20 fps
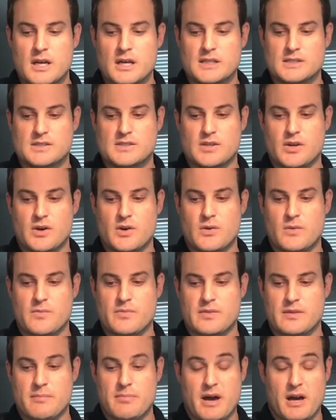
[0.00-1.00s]
So
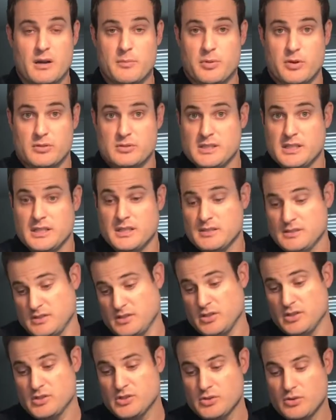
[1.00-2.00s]
the powdered protein is a
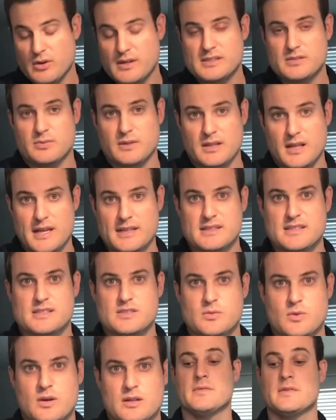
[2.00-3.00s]
good choice. We like this
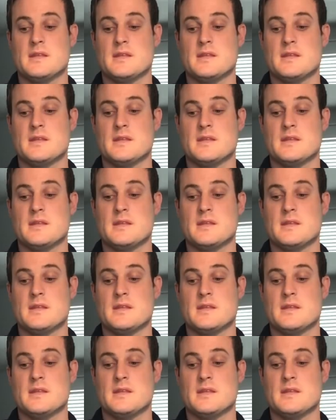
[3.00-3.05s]
one.